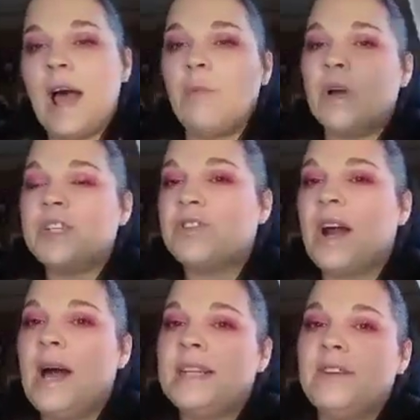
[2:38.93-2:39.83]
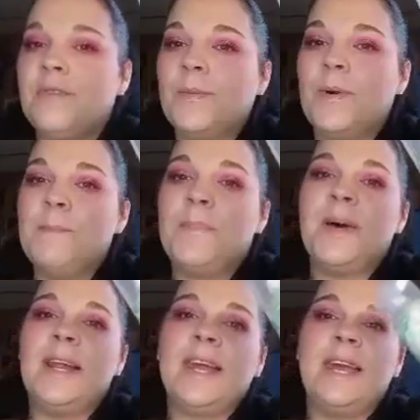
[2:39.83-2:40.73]
I want to try a different one,
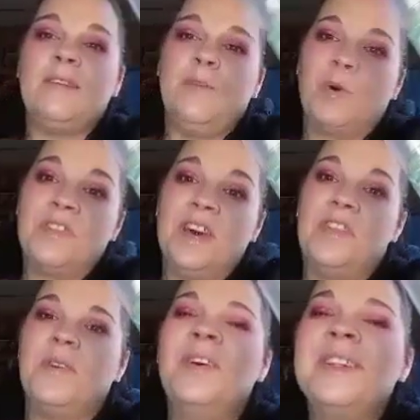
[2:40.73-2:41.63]
but I can't afford the other